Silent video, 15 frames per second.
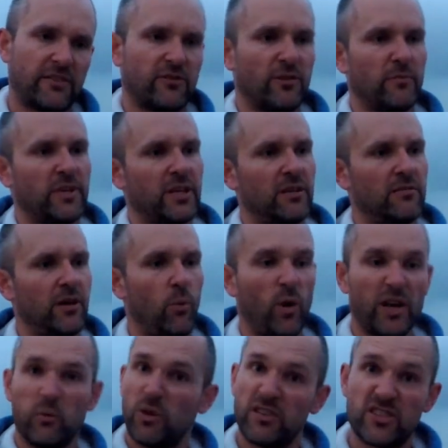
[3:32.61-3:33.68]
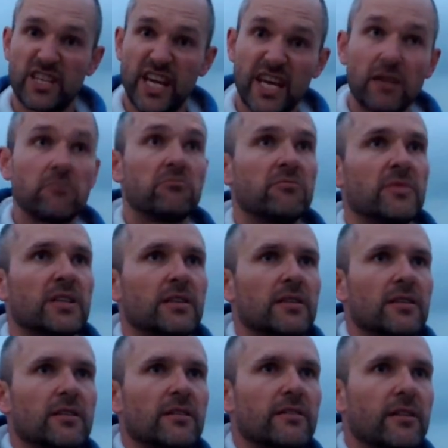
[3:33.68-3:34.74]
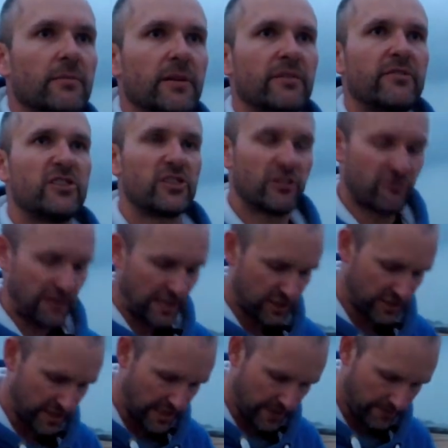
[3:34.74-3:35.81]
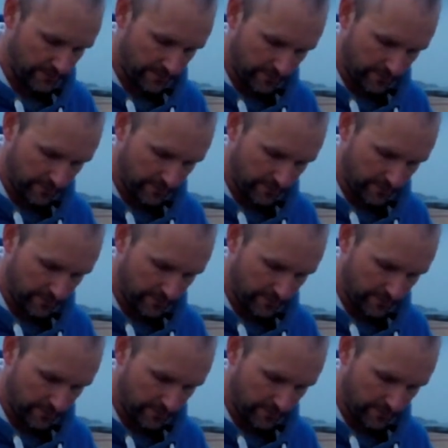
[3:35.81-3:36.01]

I've gone with a white one today. A little bit of visual attraction there.